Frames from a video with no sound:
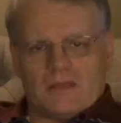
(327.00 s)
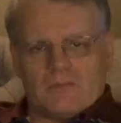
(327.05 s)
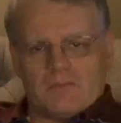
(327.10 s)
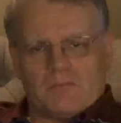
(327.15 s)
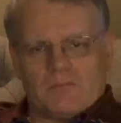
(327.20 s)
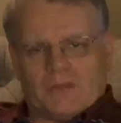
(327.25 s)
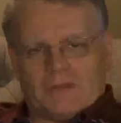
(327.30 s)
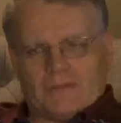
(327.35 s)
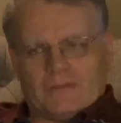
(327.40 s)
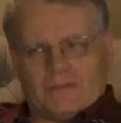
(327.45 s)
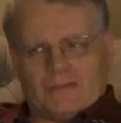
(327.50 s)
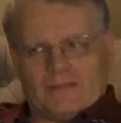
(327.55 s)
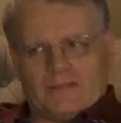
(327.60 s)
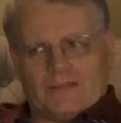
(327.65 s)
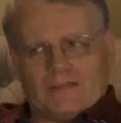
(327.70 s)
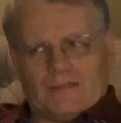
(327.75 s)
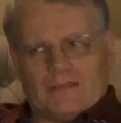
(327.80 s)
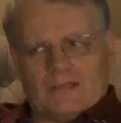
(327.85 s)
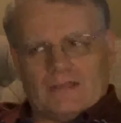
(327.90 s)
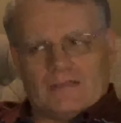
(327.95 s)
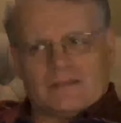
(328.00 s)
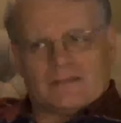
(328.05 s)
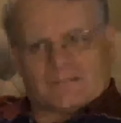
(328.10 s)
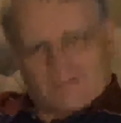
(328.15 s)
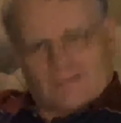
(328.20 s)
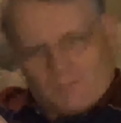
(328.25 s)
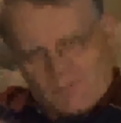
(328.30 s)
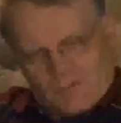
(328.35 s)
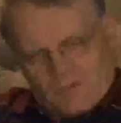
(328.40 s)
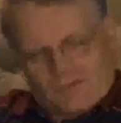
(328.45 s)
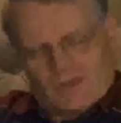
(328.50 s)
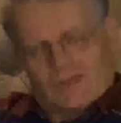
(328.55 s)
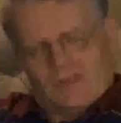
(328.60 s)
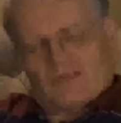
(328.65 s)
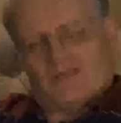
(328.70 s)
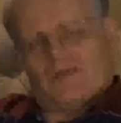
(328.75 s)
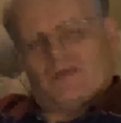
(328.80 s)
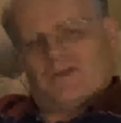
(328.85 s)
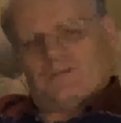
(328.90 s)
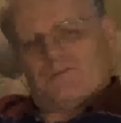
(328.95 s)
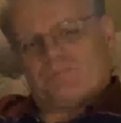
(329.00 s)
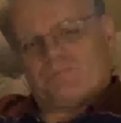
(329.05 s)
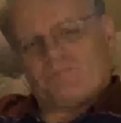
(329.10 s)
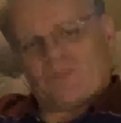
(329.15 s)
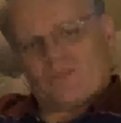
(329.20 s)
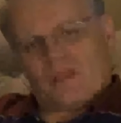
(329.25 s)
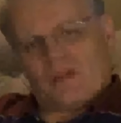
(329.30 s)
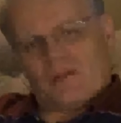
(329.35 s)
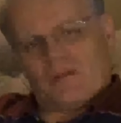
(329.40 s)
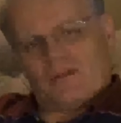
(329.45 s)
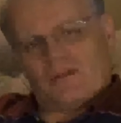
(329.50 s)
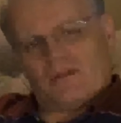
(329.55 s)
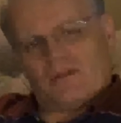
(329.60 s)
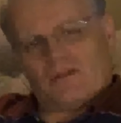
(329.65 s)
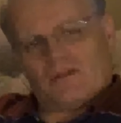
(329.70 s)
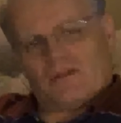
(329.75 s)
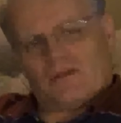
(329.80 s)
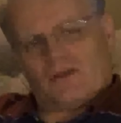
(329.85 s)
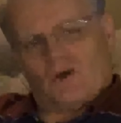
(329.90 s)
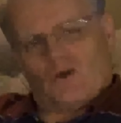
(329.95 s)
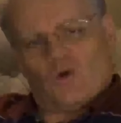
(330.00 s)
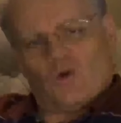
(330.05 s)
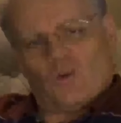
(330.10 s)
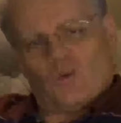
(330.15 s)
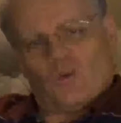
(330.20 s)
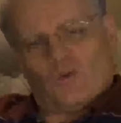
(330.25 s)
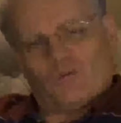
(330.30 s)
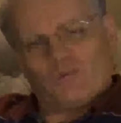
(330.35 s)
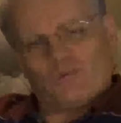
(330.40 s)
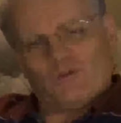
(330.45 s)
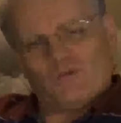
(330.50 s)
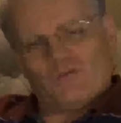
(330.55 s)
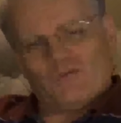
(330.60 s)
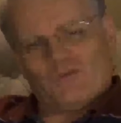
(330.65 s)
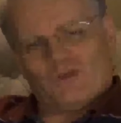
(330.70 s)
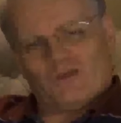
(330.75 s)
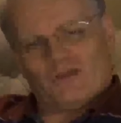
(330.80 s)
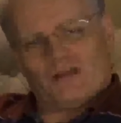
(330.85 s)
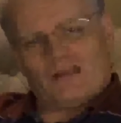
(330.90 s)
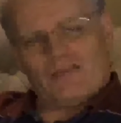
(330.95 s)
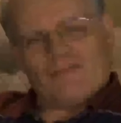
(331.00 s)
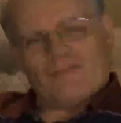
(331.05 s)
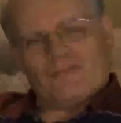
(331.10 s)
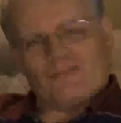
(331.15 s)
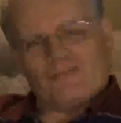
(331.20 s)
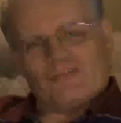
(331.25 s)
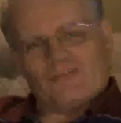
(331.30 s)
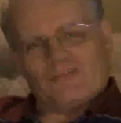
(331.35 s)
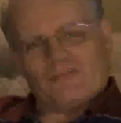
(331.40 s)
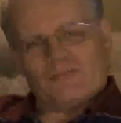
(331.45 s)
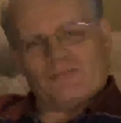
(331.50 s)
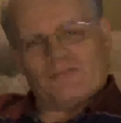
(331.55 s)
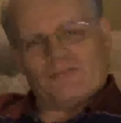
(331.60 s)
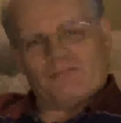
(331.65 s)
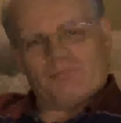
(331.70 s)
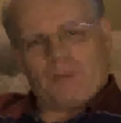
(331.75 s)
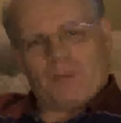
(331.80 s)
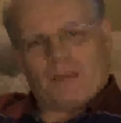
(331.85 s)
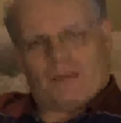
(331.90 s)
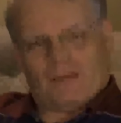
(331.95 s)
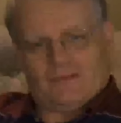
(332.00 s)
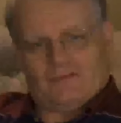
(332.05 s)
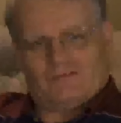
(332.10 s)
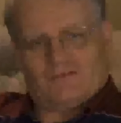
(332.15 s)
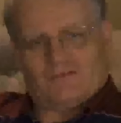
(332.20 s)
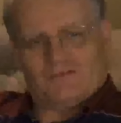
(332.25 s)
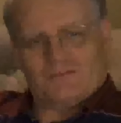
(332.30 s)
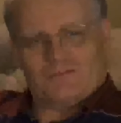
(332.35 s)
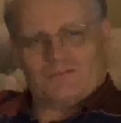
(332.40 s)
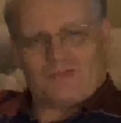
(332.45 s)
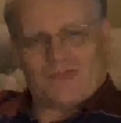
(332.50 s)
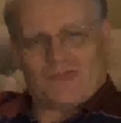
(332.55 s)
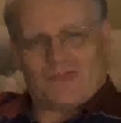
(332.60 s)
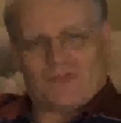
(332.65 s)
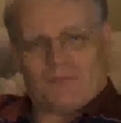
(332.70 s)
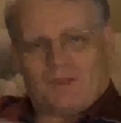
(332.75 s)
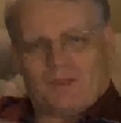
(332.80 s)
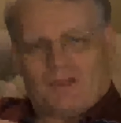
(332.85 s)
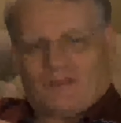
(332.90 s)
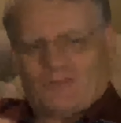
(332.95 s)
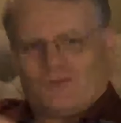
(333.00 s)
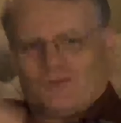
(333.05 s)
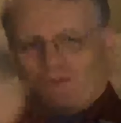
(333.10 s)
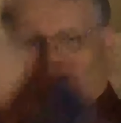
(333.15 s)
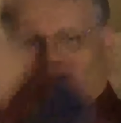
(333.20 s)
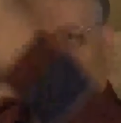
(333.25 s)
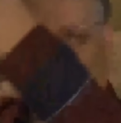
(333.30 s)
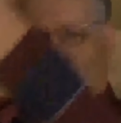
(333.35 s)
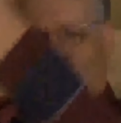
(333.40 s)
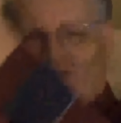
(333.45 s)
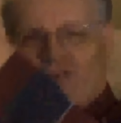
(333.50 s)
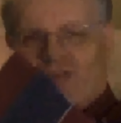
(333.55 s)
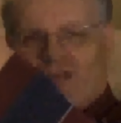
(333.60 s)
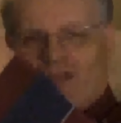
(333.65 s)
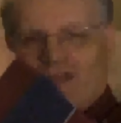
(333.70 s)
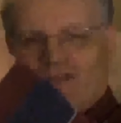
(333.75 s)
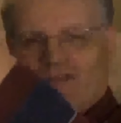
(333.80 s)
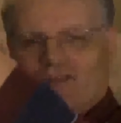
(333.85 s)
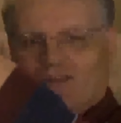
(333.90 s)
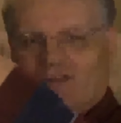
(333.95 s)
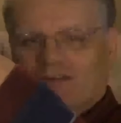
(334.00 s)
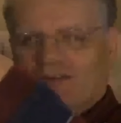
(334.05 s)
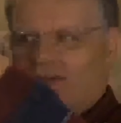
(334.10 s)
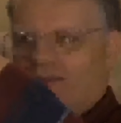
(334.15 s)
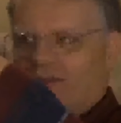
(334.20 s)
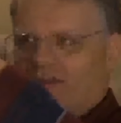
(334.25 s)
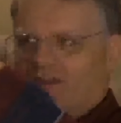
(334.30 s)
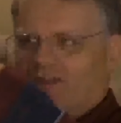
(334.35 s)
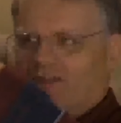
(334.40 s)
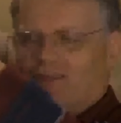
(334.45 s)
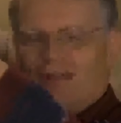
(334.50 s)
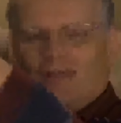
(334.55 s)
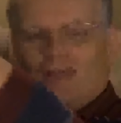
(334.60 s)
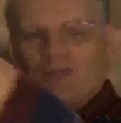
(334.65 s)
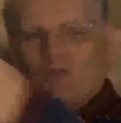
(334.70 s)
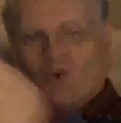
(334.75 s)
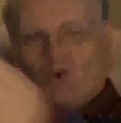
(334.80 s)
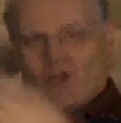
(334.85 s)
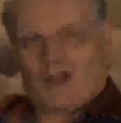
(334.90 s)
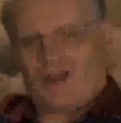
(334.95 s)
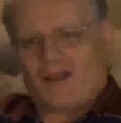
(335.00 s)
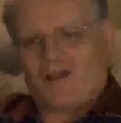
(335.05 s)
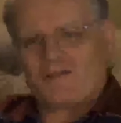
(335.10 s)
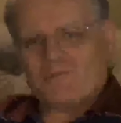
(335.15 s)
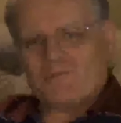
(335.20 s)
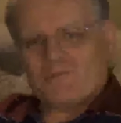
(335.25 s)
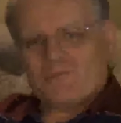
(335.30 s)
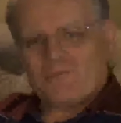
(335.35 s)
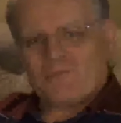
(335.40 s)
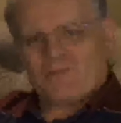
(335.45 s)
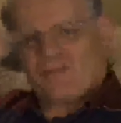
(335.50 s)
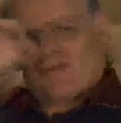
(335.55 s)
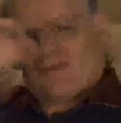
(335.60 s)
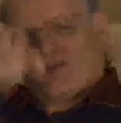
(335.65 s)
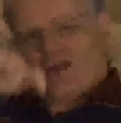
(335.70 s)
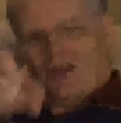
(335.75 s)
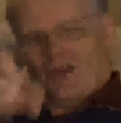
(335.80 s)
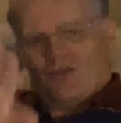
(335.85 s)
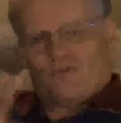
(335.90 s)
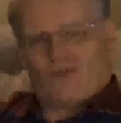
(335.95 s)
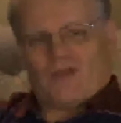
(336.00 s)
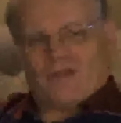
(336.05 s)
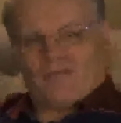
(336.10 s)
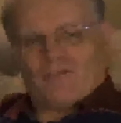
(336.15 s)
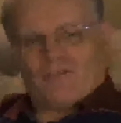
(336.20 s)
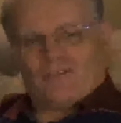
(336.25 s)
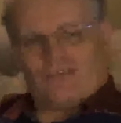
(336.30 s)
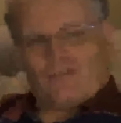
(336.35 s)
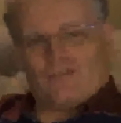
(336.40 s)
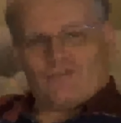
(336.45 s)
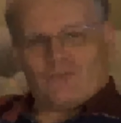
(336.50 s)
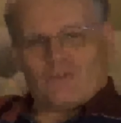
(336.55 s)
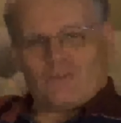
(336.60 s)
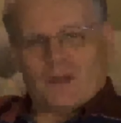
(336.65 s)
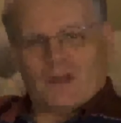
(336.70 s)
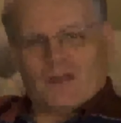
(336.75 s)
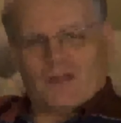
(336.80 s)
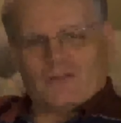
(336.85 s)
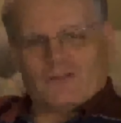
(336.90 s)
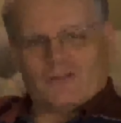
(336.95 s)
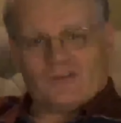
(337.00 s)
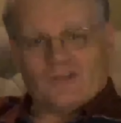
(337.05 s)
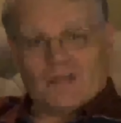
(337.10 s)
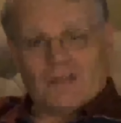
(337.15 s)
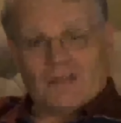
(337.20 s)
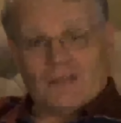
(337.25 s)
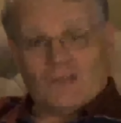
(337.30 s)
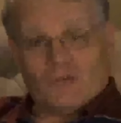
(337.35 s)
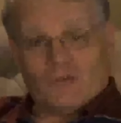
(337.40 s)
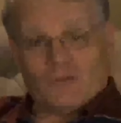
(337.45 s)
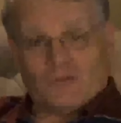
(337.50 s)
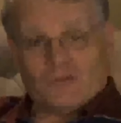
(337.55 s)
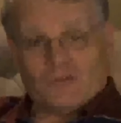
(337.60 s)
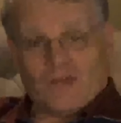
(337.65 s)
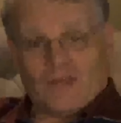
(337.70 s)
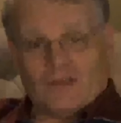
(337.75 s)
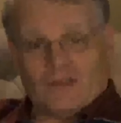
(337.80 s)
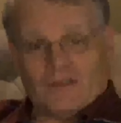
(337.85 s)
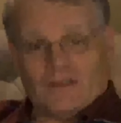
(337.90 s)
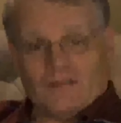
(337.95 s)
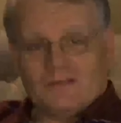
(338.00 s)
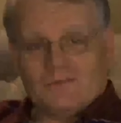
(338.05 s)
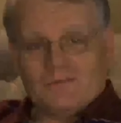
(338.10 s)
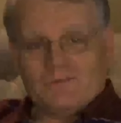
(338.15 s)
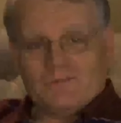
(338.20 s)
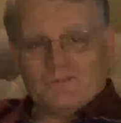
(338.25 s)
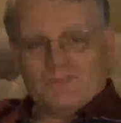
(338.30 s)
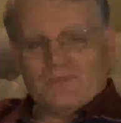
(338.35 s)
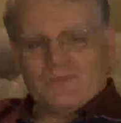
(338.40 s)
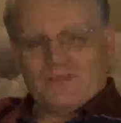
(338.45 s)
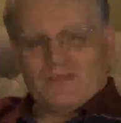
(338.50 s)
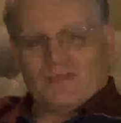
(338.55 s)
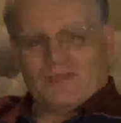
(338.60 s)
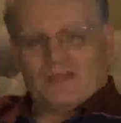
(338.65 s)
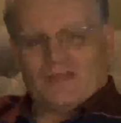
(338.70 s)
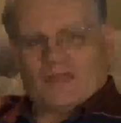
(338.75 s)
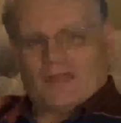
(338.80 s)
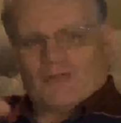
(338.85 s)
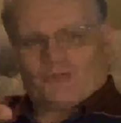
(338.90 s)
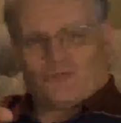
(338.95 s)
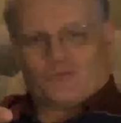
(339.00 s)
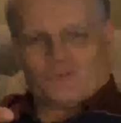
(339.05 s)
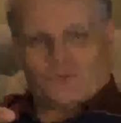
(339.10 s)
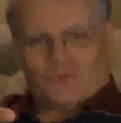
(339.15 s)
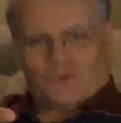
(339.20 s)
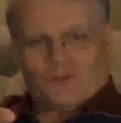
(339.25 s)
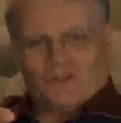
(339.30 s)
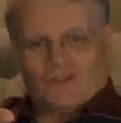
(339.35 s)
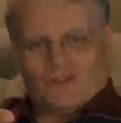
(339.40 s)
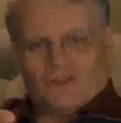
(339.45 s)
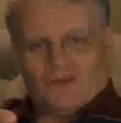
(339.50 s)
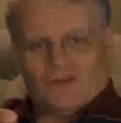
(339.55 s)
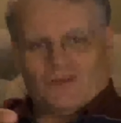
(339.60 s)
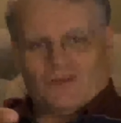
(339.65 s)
But some of the coal was moved on a clever system of buckets, and the buckets went overhead like a cable car and ran for several miles and then into a tunnel and out through the